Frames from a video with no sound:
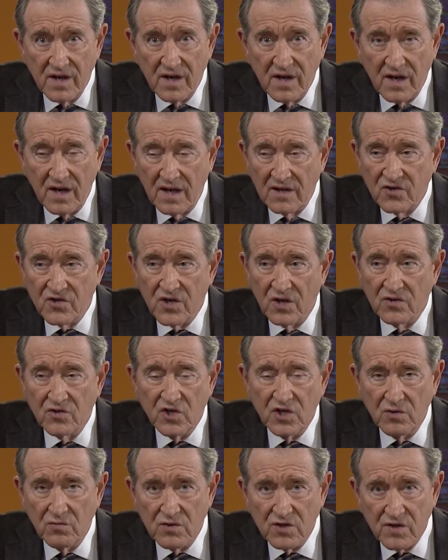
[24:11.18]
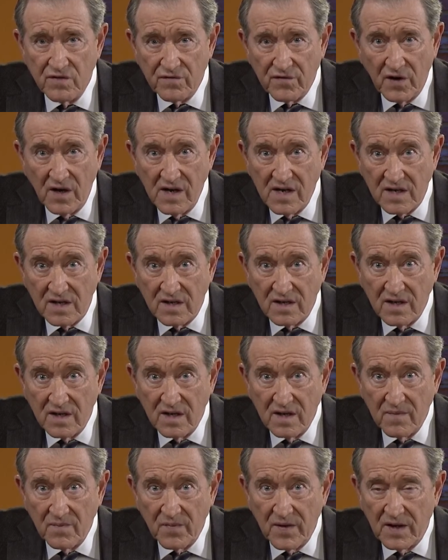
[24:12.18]
And so she was afraid.
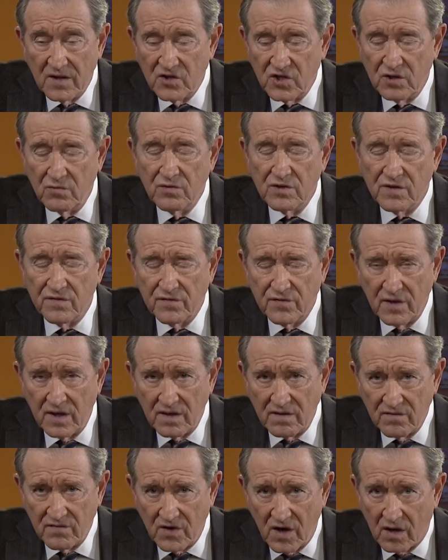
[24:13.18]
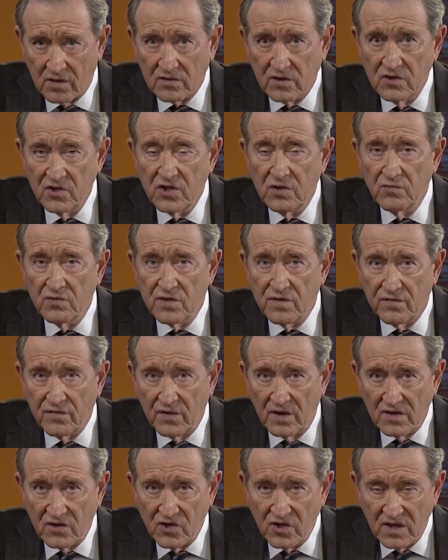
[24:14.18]
She was afraid of doctors. She was
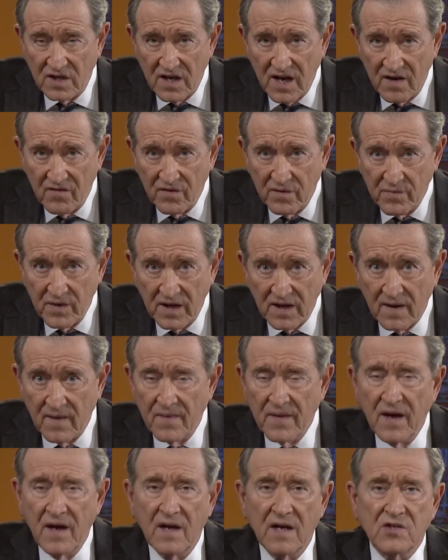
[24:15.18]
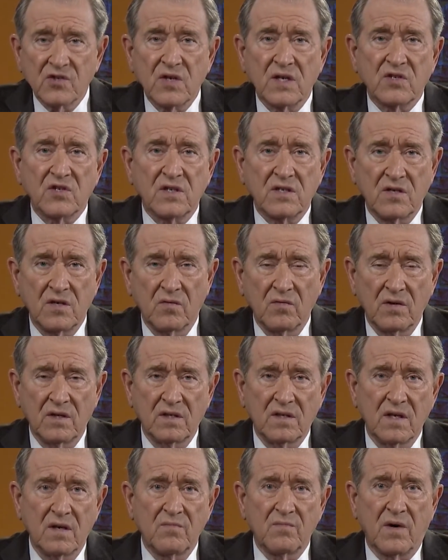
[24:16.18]
afraid she didn't have the money. So I said, don't
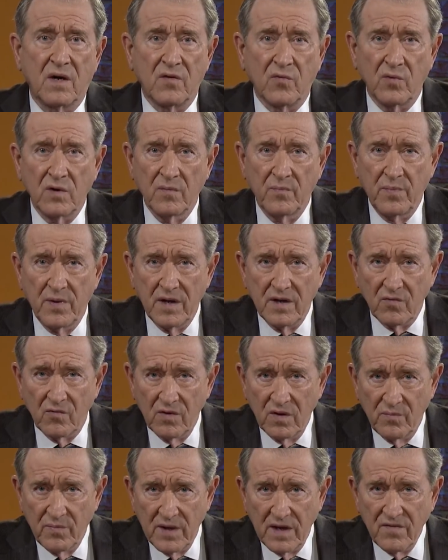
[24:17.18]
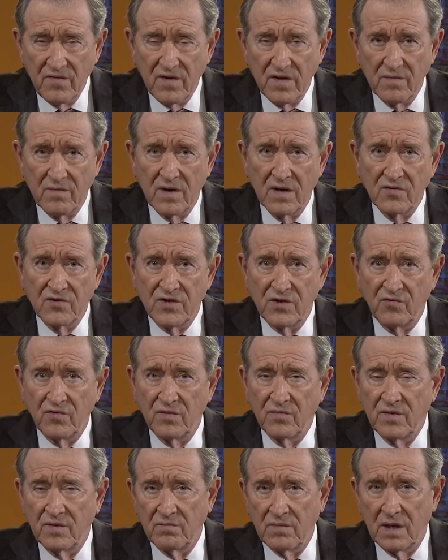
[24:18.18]
let that bother. We'll pay, we'll pay for the emergency
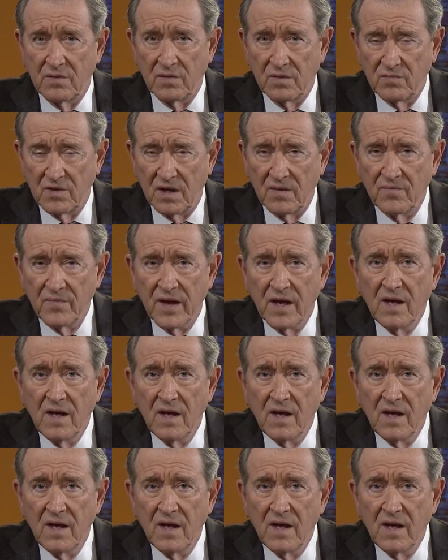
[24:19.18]
room, blah, blah, blah.